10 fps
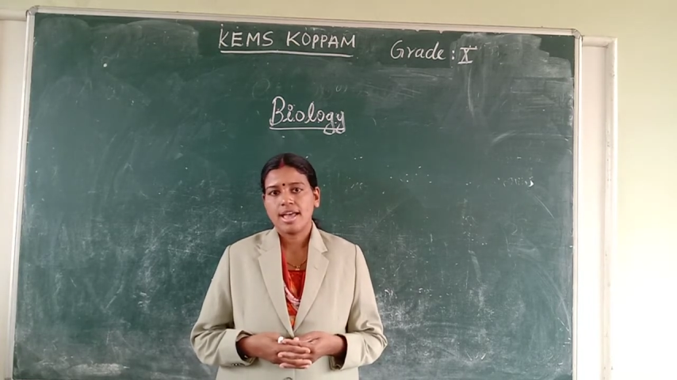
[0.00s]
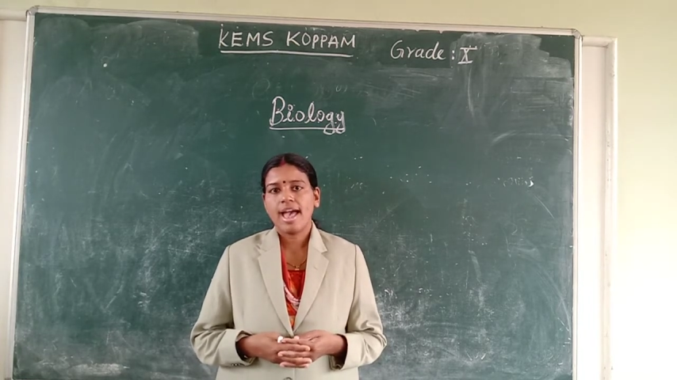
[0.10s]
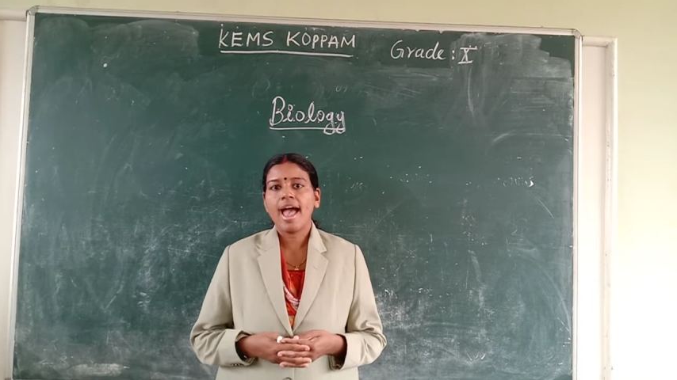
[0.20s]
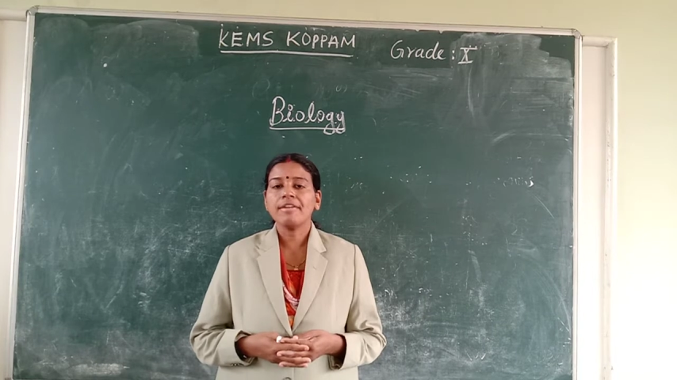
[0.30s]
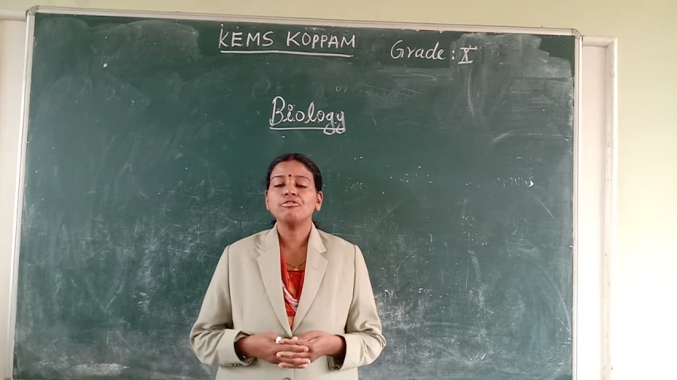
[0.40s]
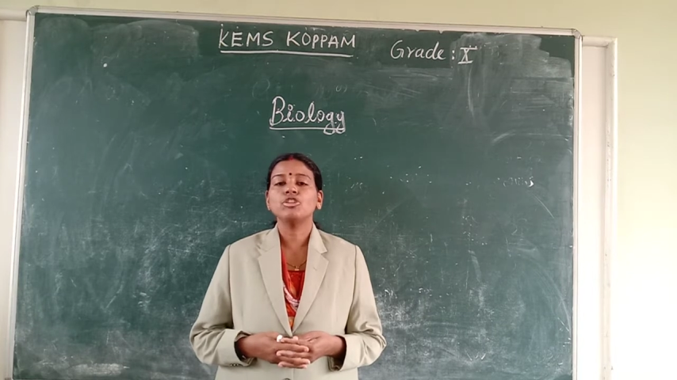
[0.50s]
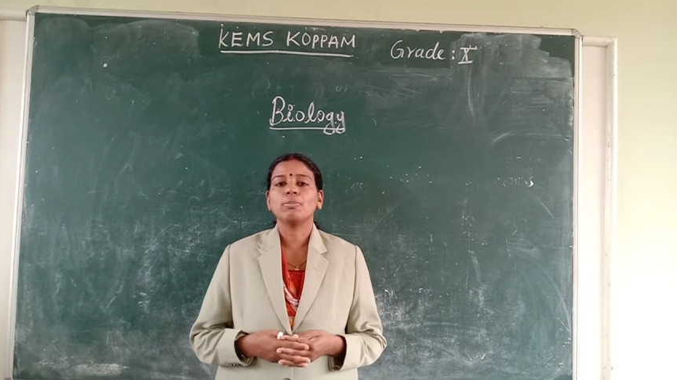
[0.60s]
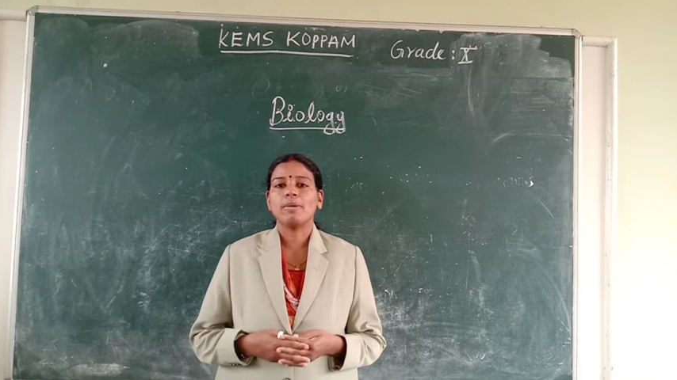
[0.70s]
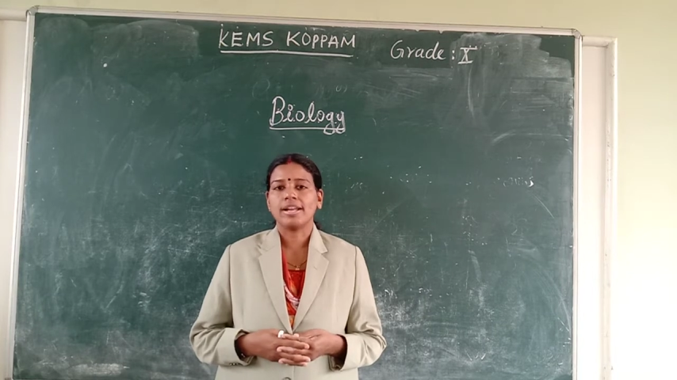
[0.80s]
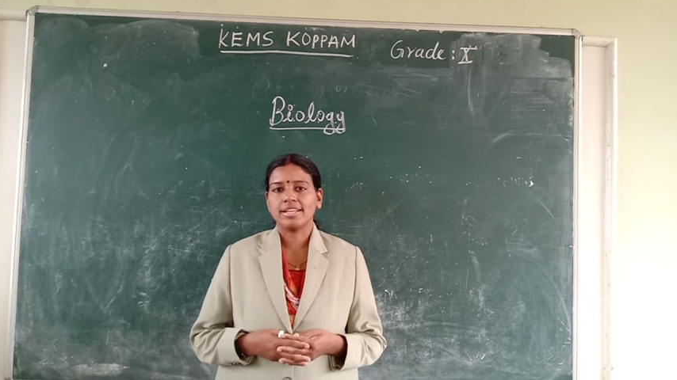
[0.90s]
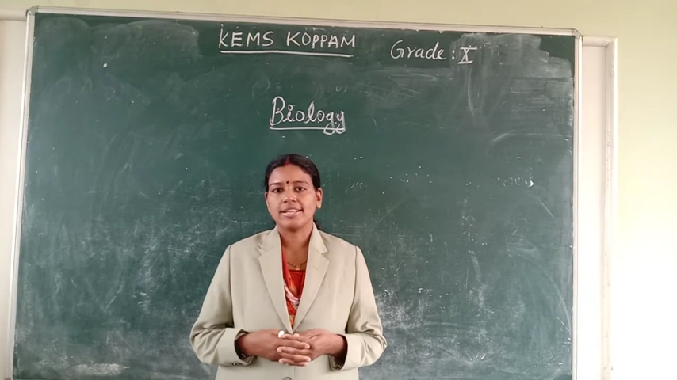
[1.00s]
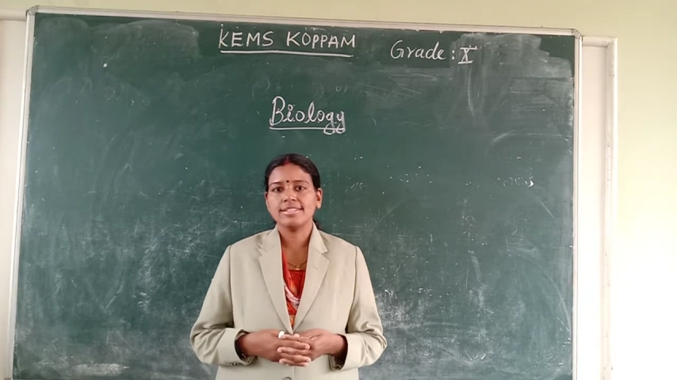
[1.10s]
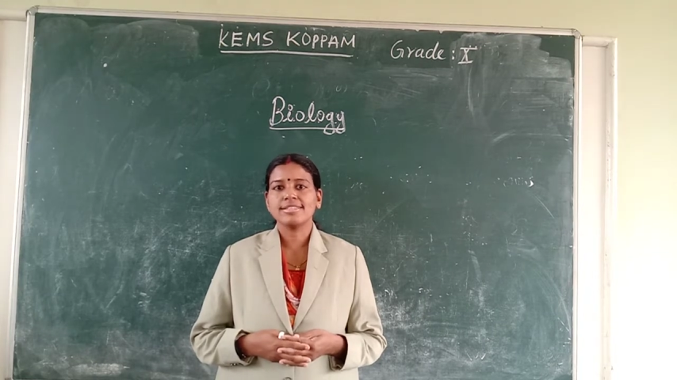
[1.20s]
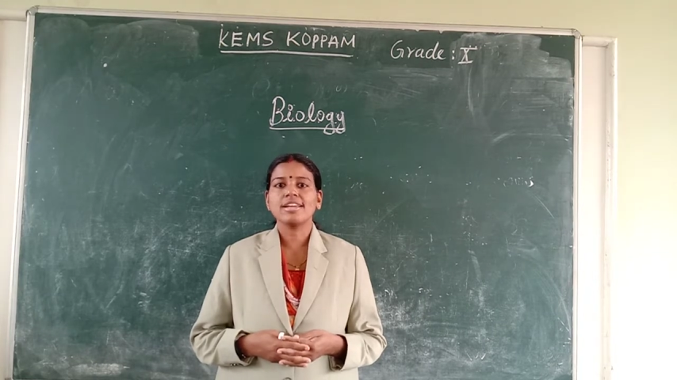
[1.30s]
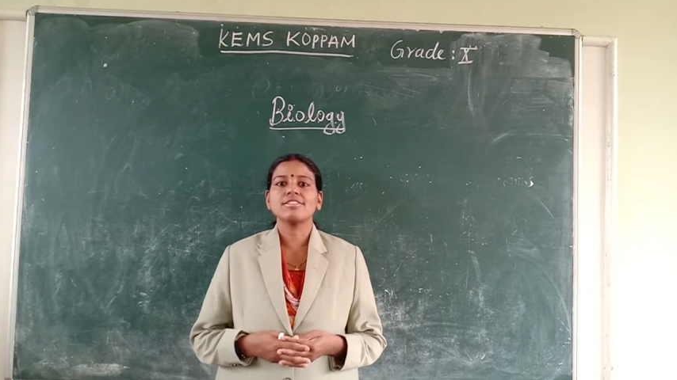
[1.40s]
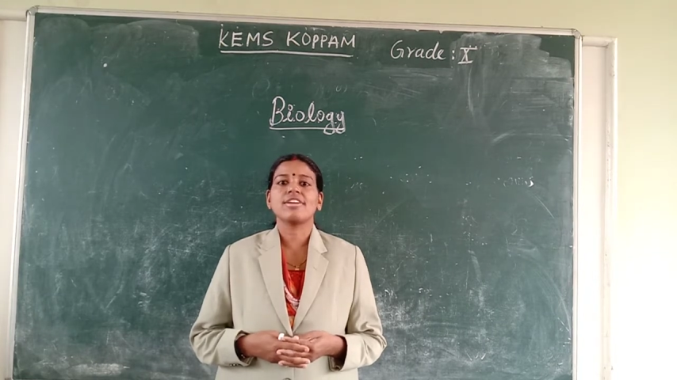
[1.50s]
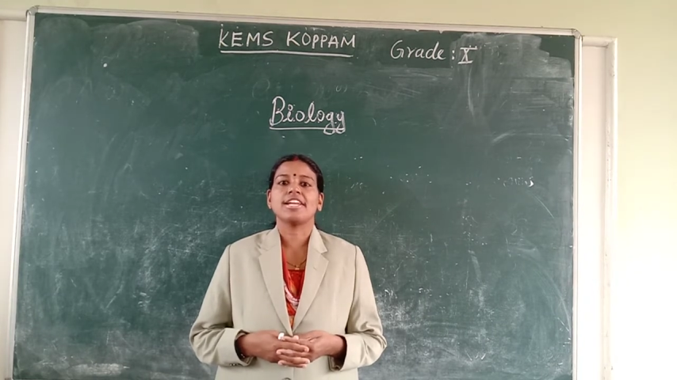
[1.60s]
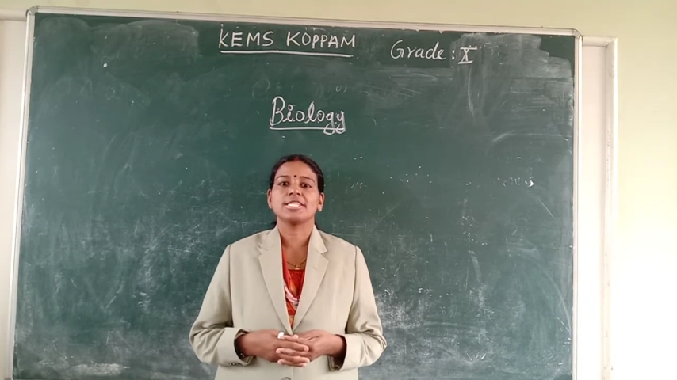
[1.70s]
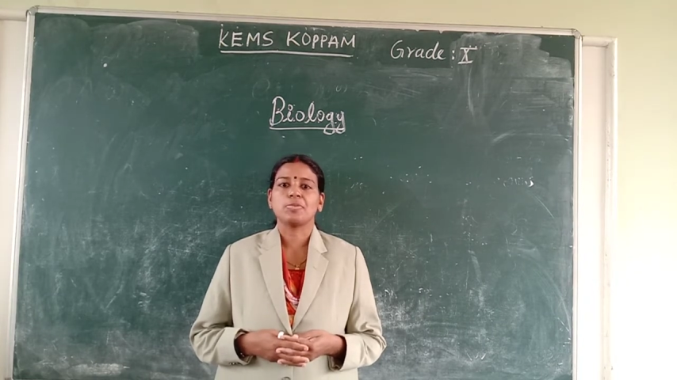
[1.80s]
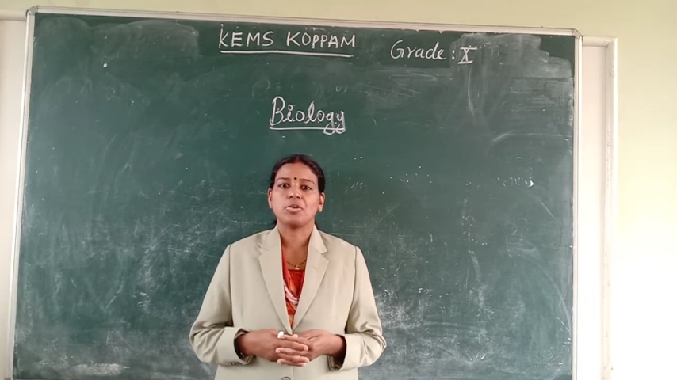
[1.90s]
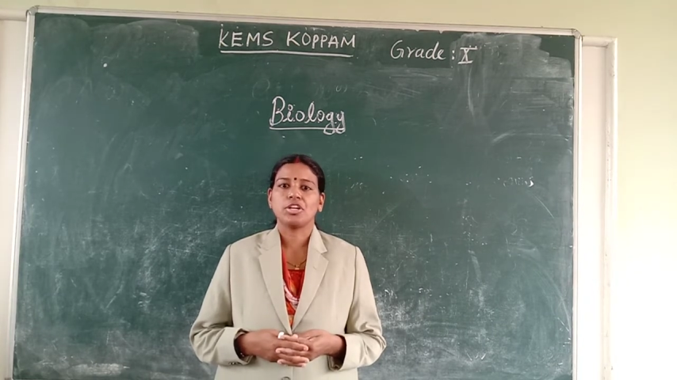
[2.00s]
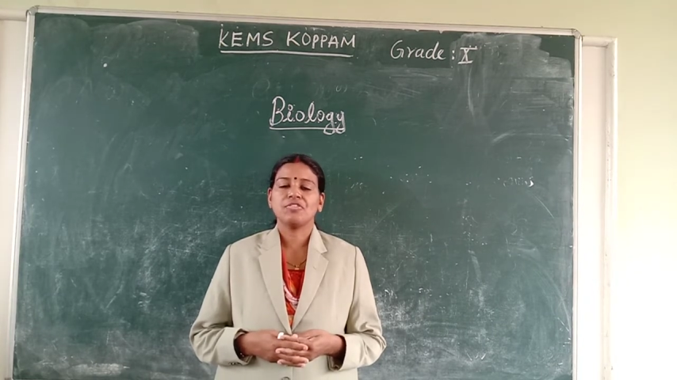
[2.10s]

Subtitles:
and food particles are transported.